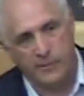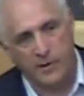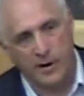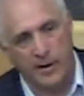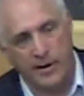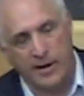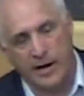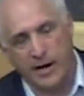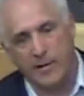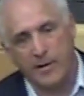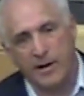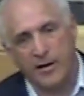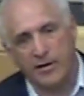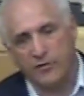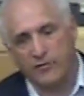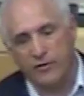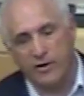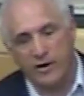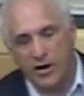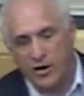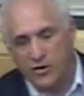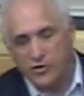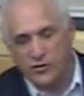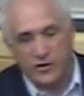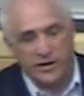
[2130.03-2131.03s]
I get about
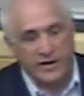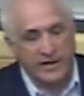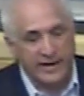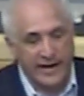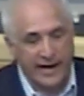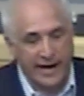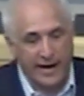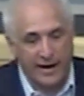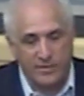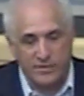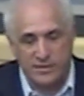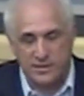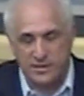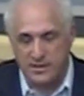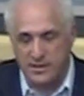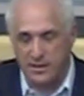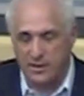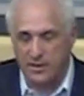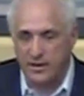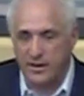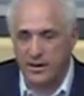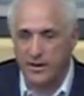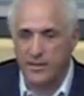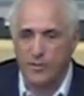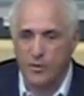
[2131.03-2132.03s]
300 a day. I was
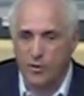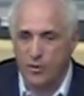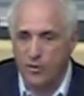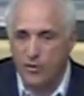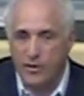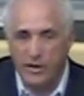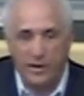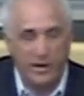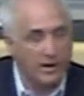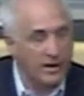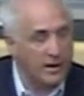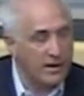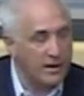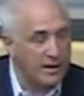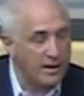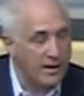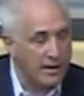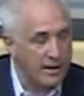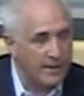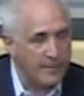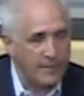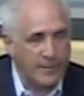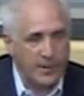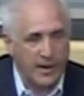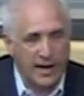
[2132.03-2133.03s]
talking to you earlier.
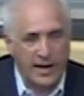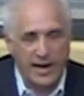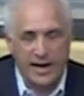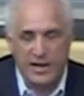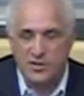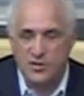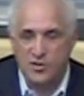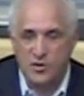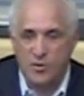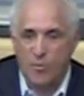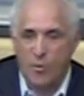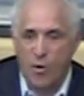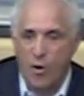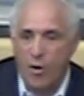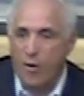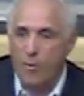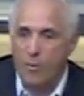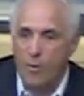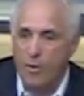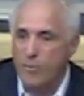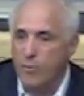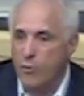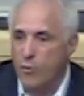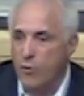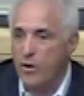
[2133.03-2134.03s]
But I answer them all
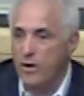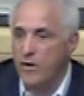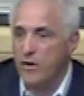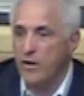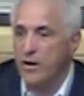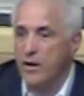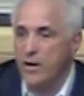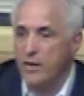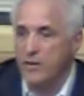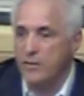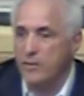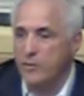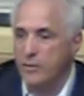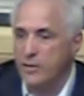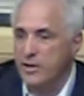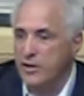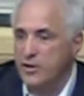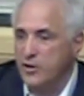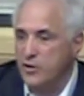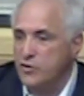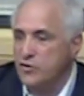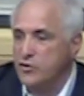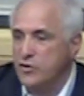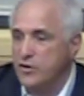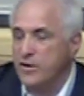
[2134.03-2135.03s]
at one point or another, within
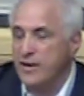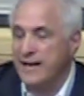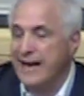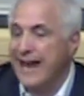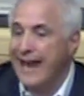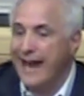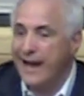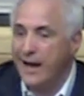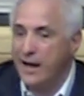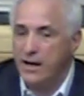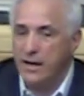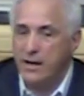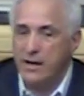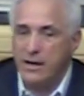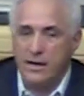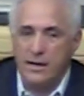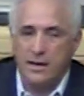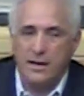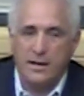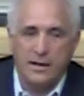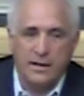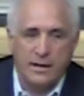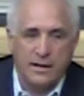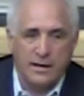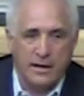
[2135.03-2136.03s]
usually a day.
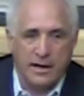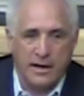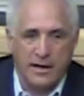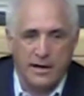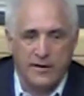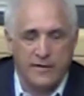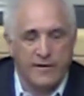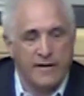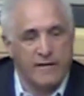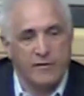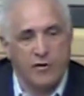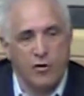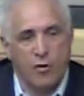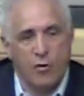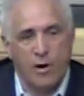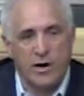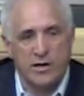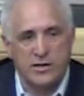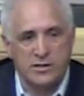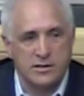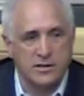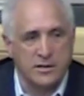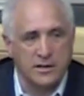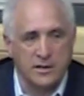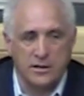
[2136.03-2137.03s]
And you have a
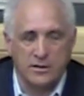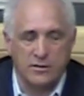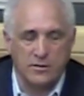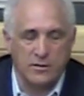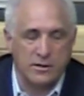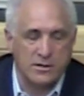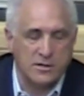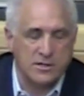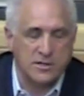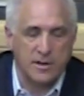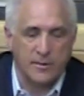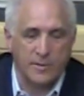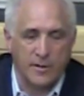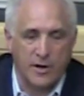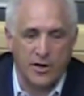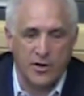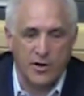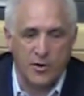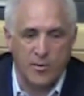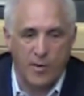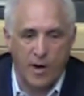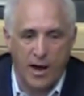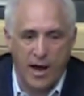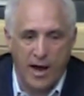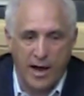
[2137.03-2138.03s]
question or something on
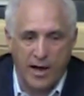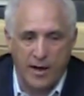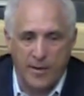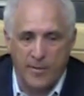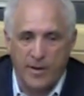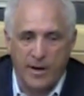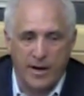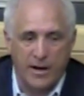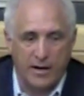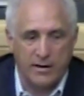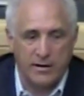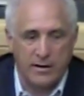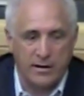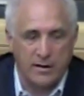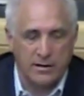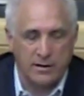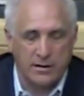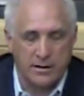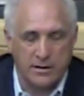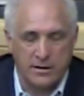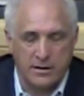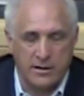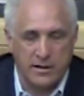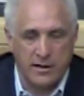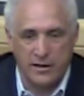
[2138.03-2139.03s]
your mind about
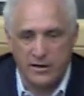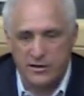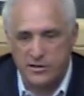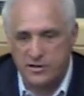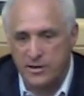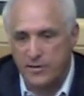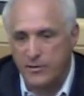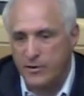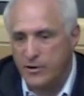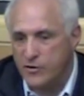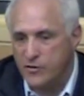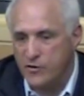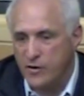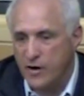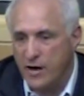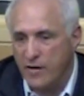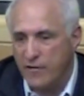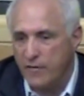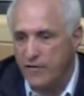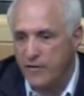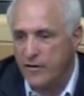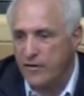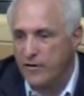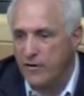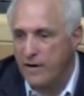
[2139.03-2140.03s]
maybe something you're trying
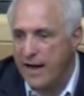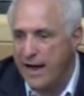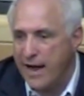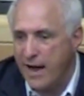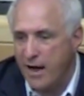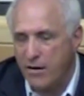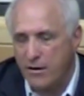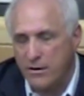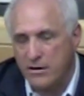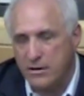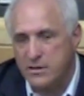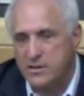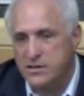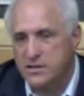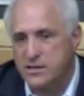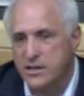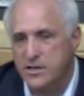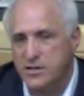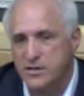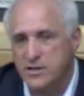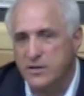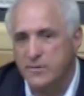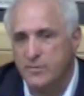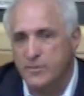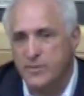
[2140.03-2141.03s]
to figure out,
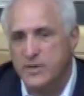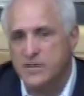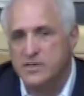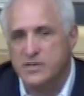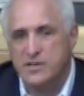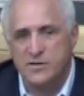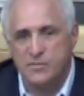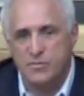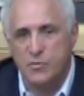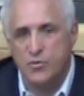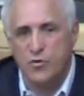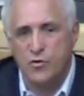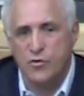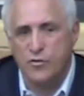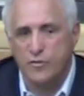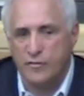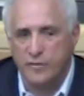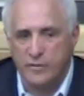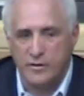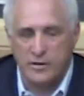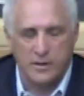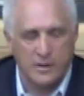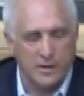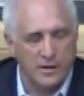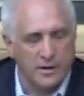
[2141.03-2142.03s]
decision, business move,
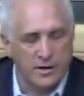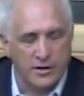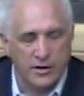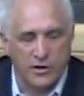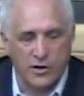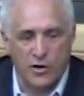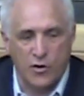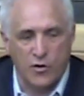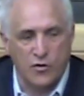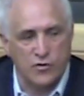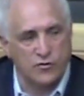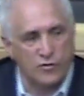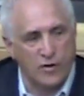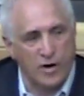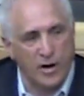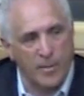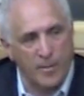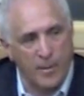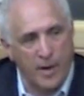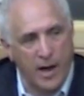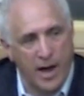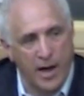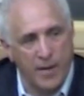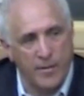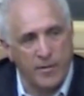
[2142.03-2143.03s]
run it
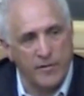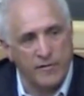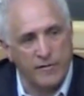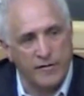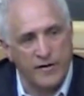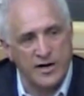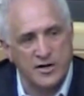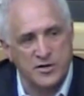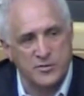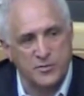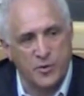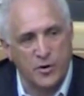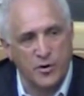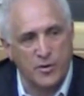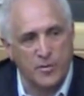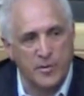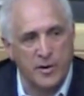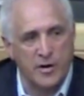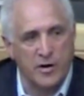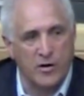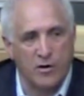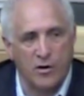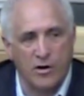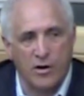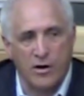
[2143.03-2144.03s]
by me, Facebook
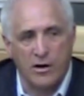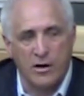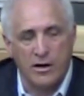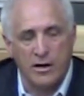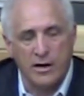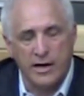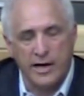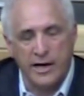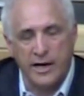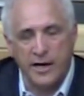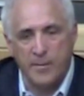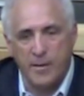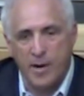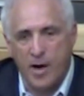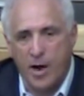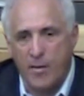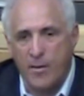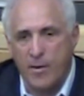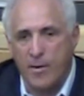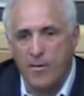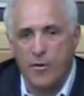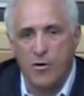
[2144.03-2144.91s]
me, or email me.